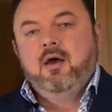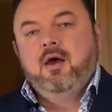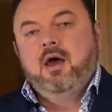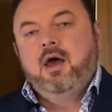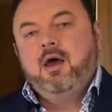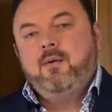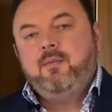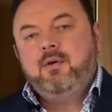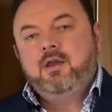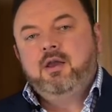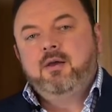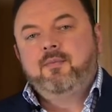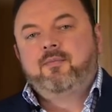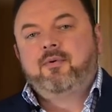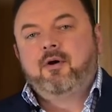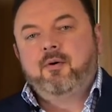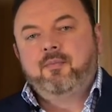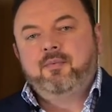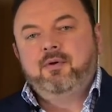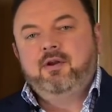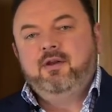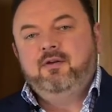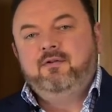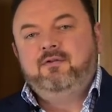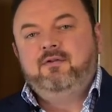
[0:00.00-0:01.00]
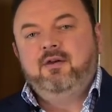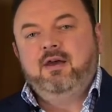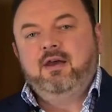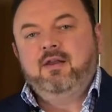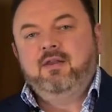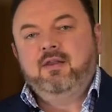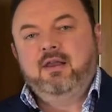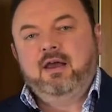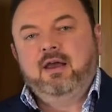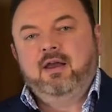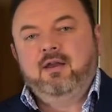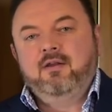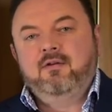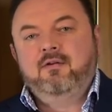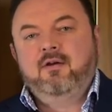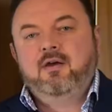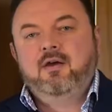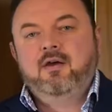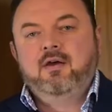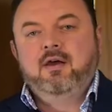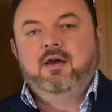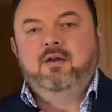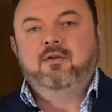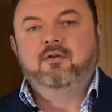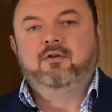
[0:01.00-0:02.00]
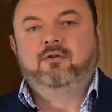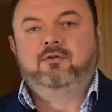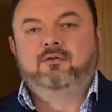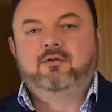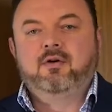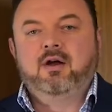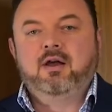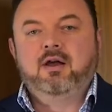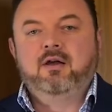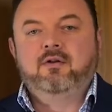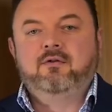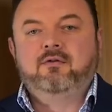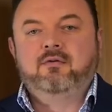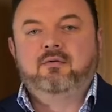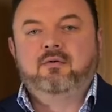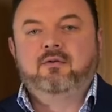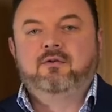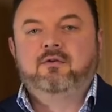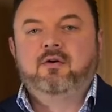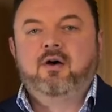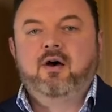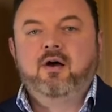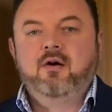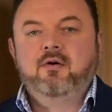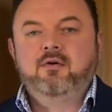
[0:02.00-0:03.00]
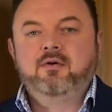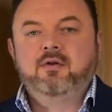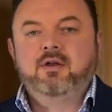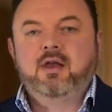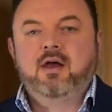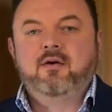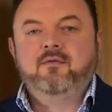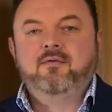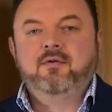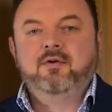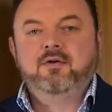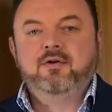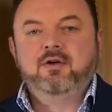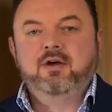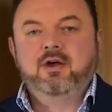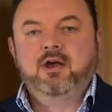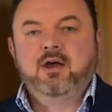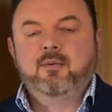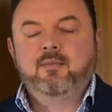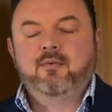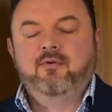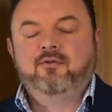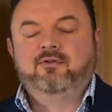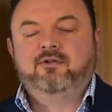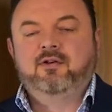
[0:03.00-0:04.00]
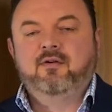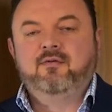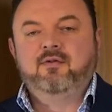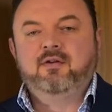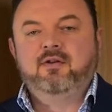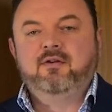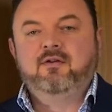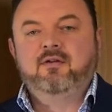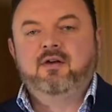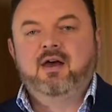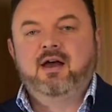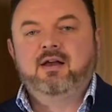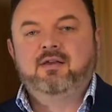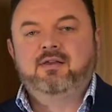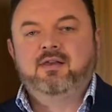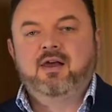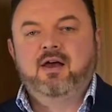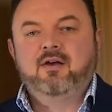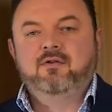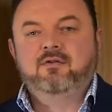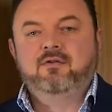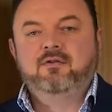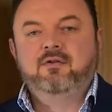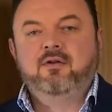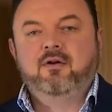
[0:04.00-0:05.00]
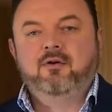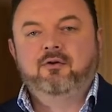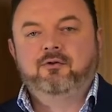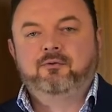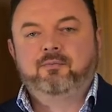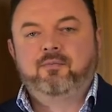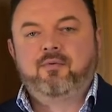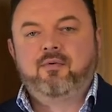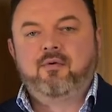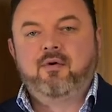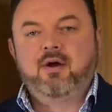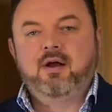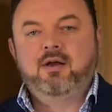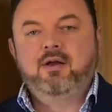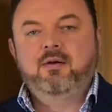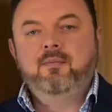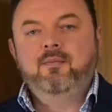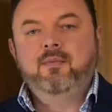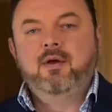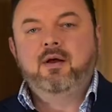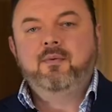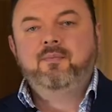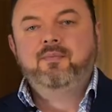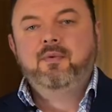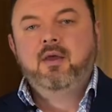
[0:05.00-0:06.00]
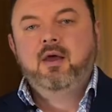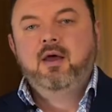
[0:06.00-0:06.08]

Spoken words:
how many properties do you need in Australia to retire on an average income of $78,000 per annum?